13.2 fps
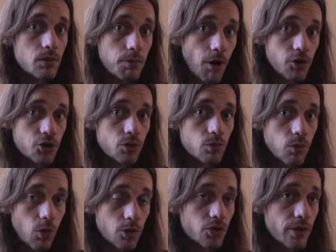partial
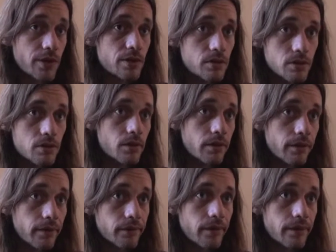work trade
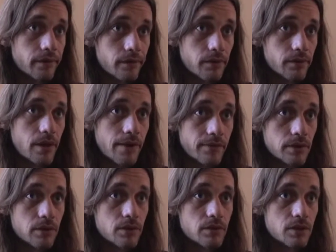and to have a
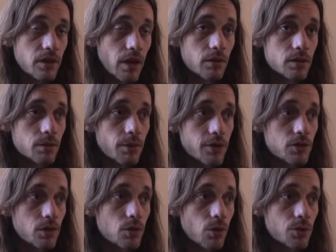discount on the
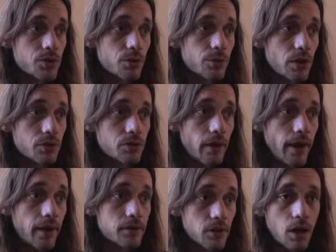price of the course. And we also
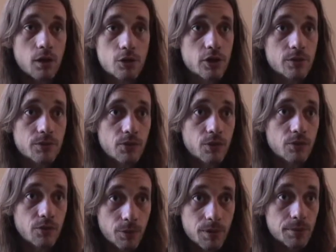had scholarships
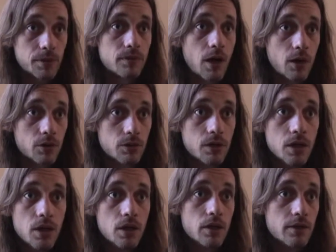for people of color.
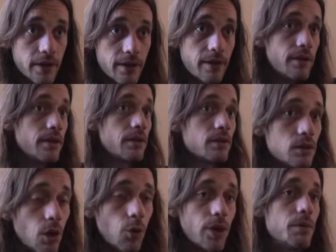
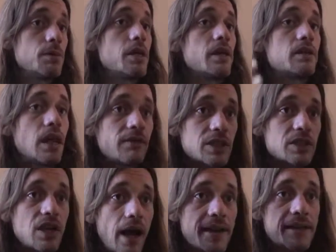You know, it
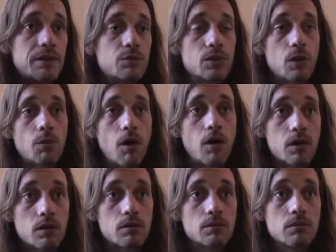definitely tied in with our
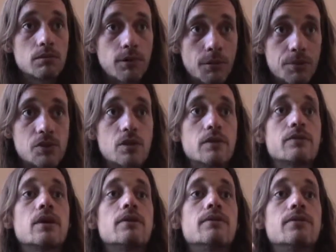broader purpose
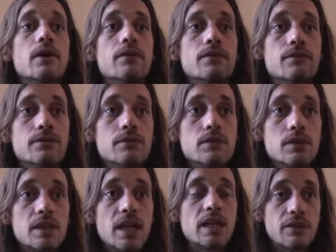
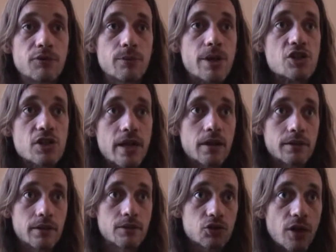of getting information
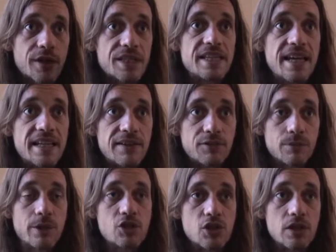out there and trying to get
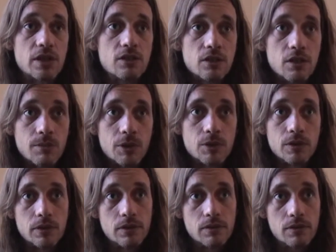information into
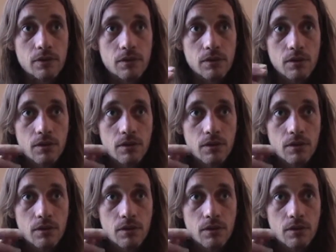communities